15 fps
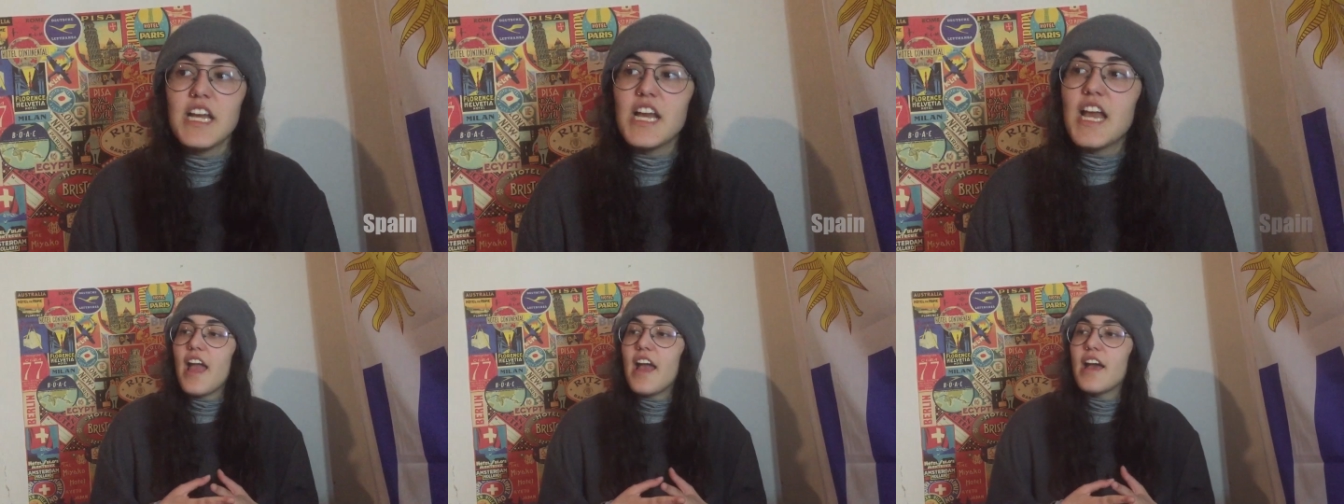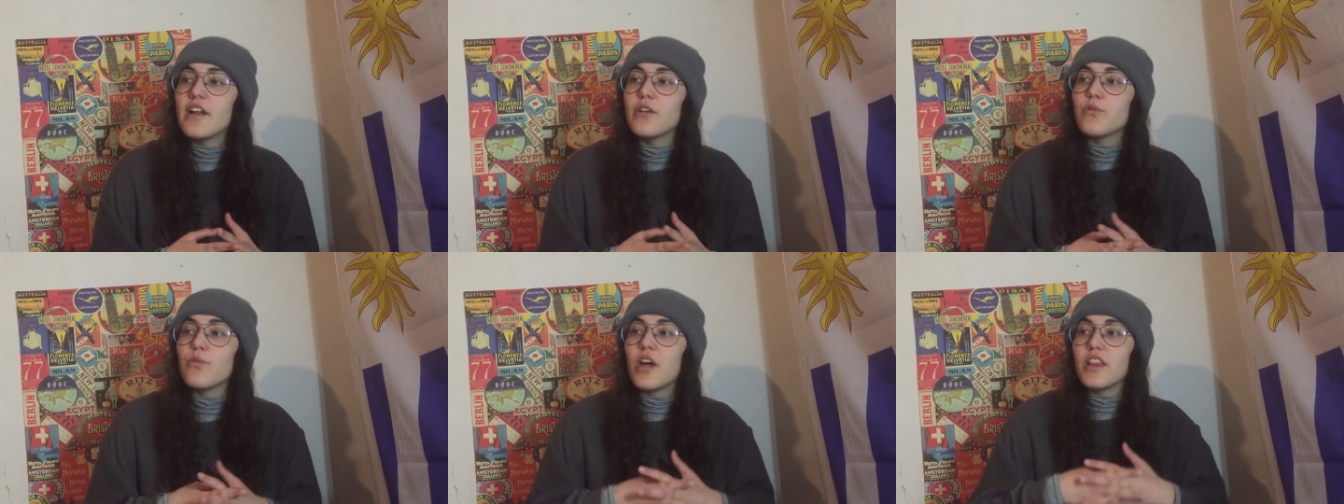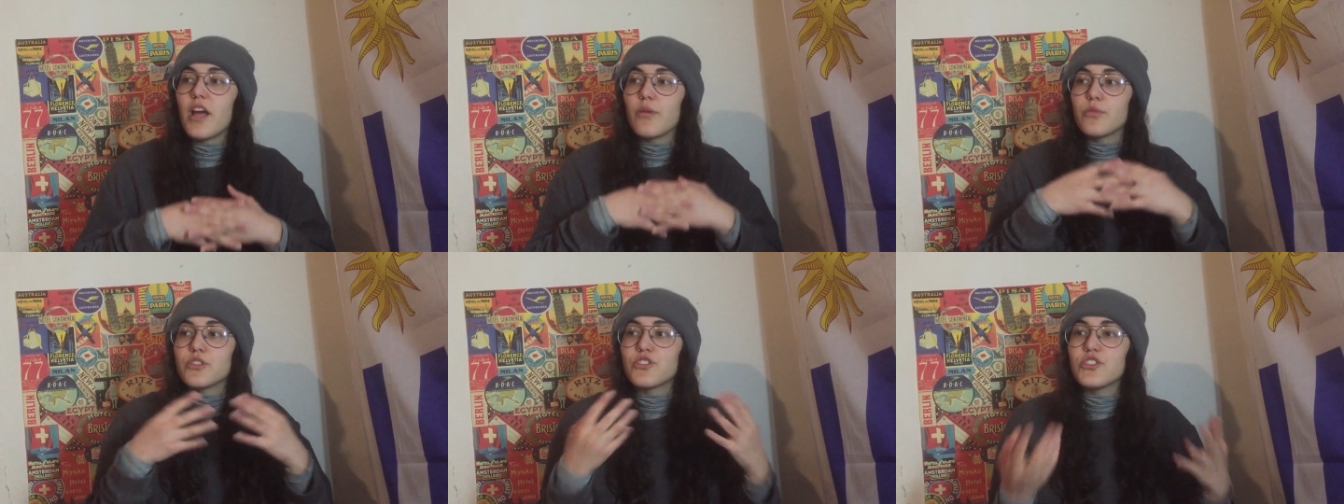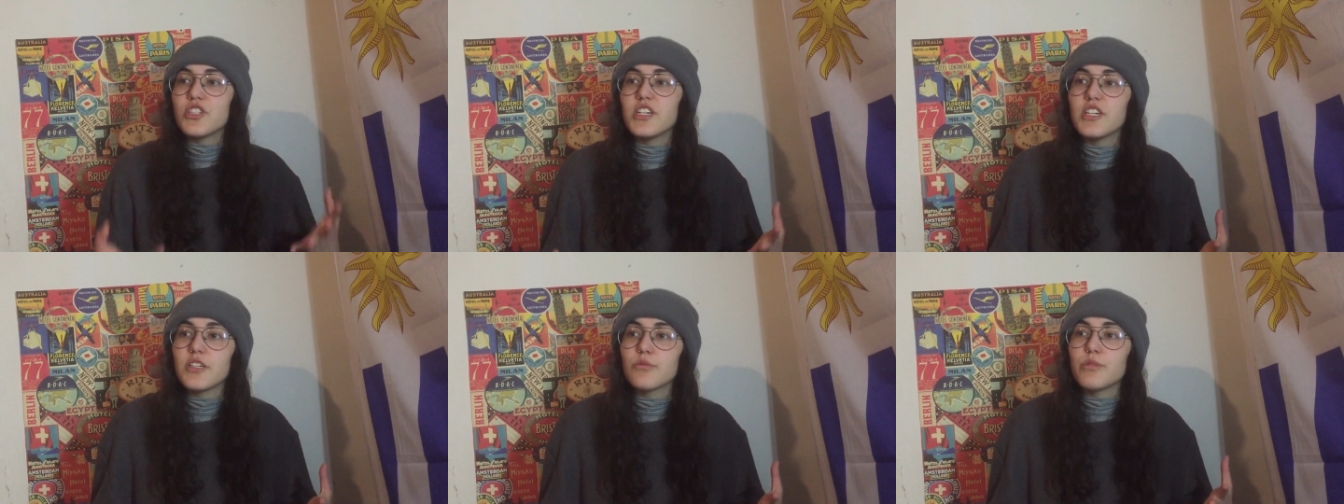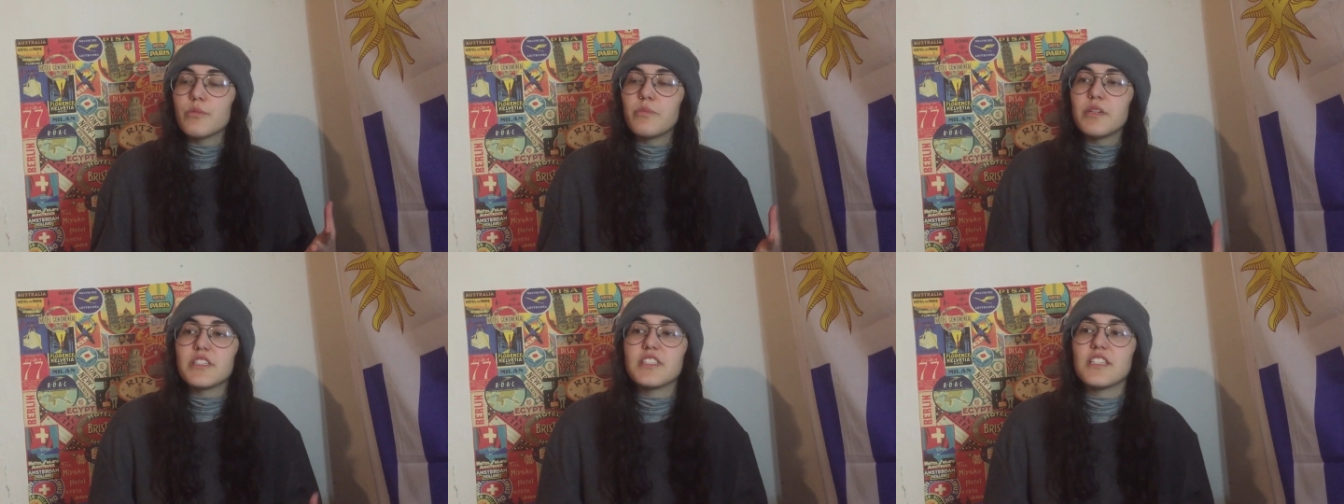And while I was there, we
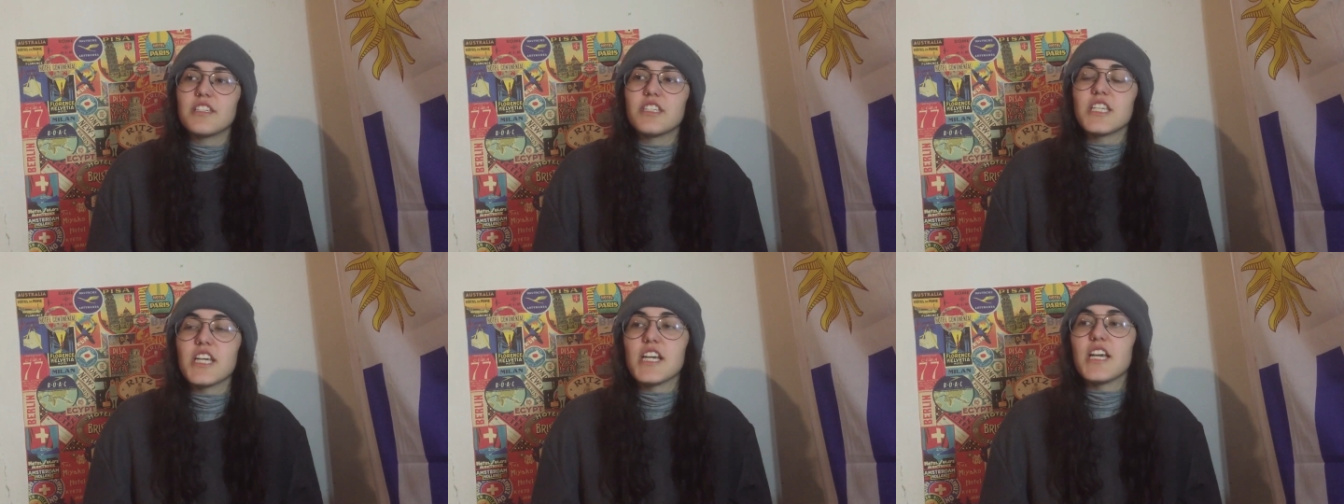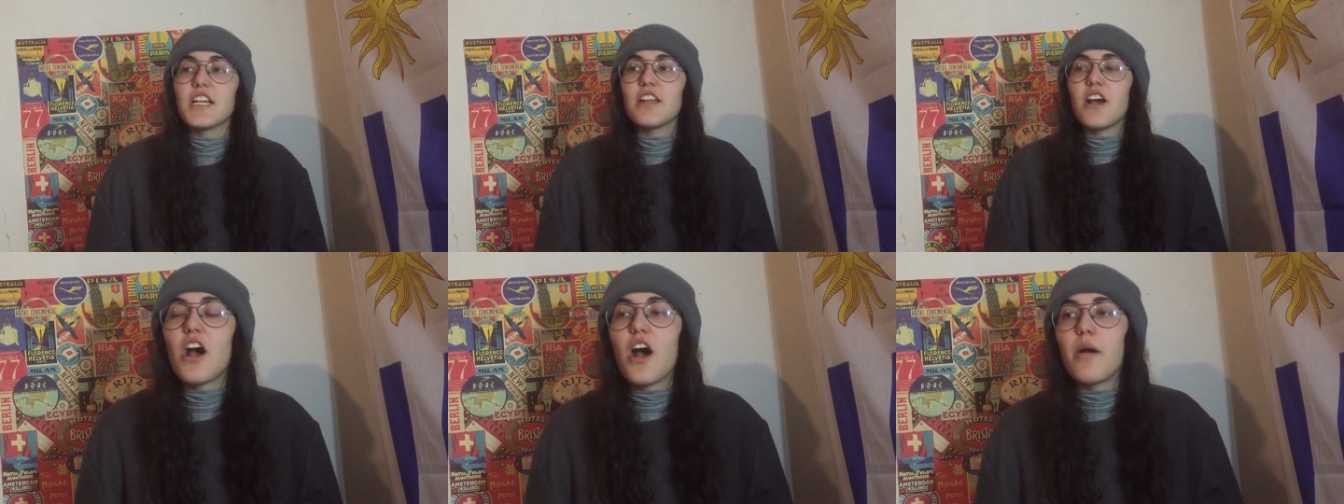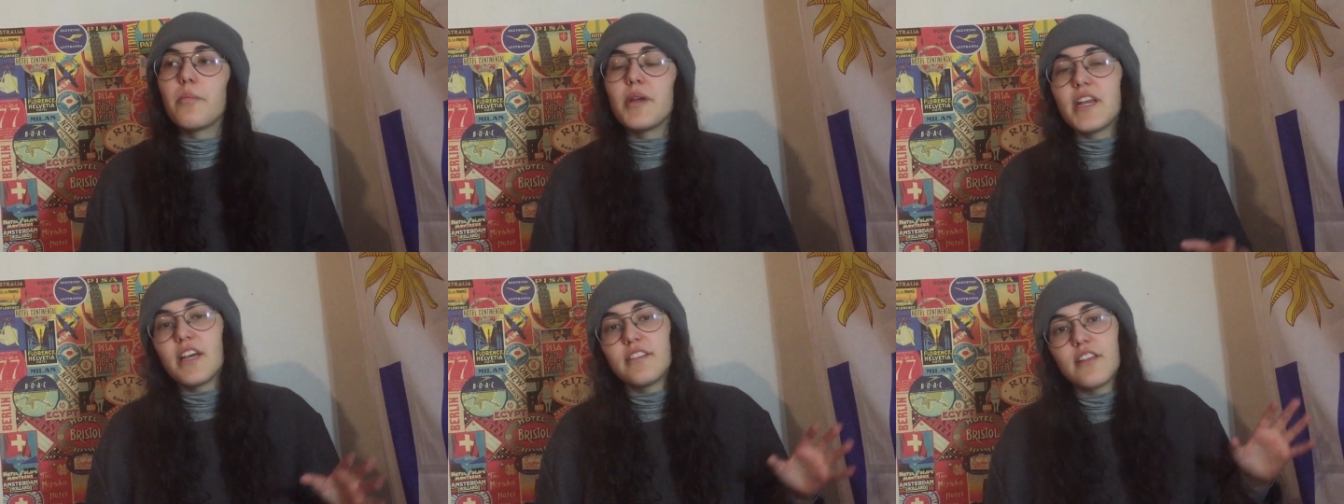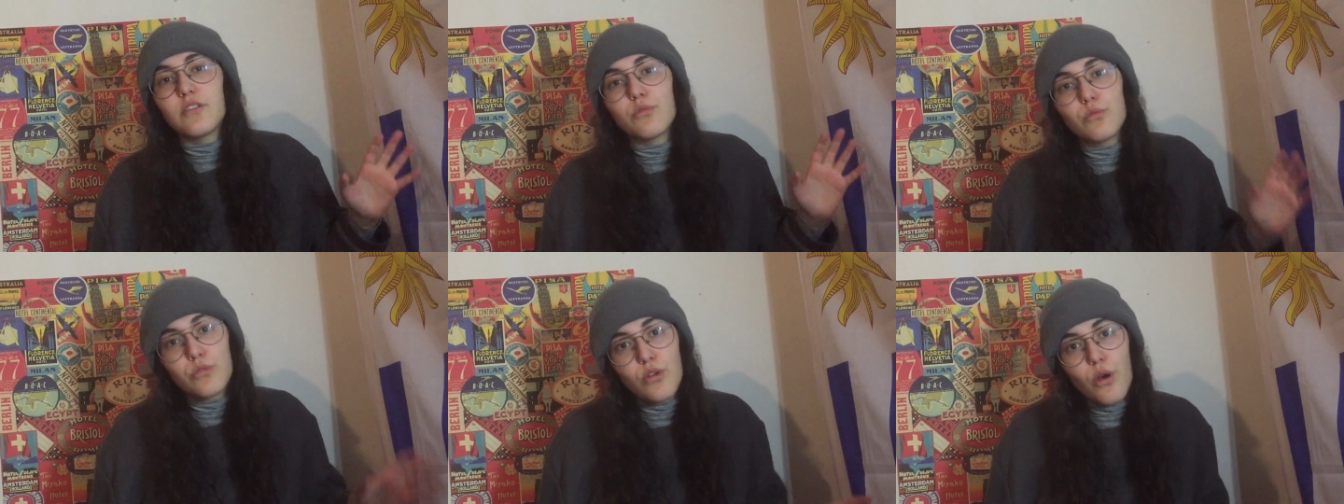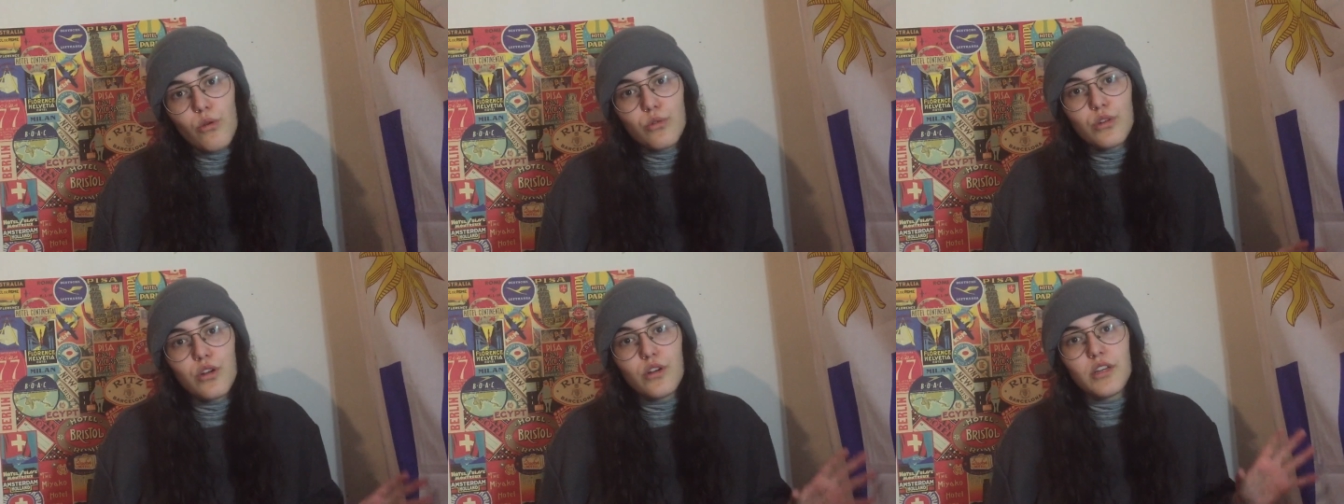visited uh, Miranda do
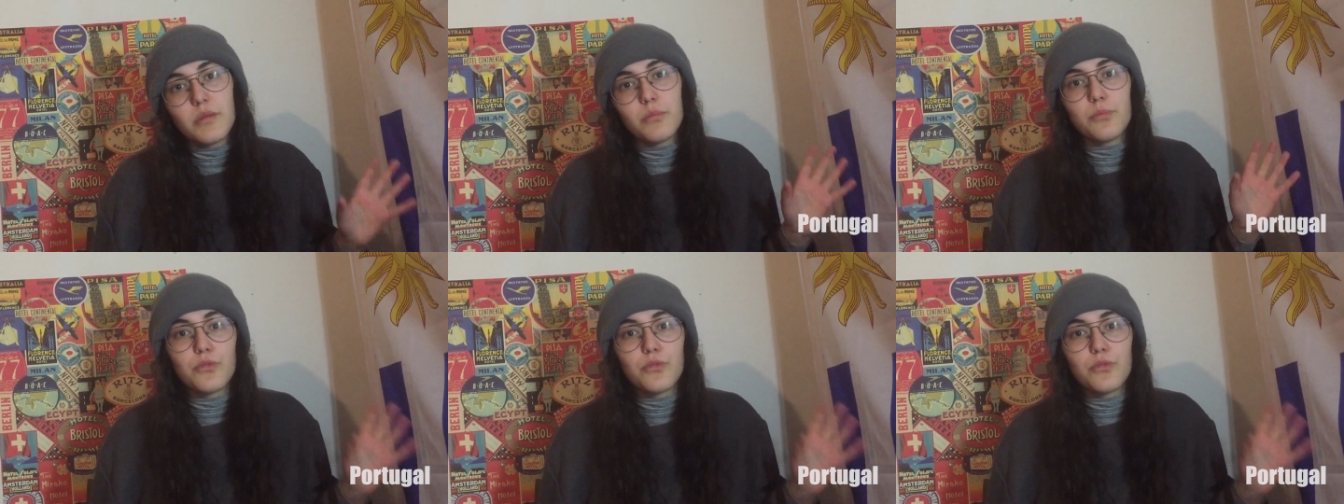Douro in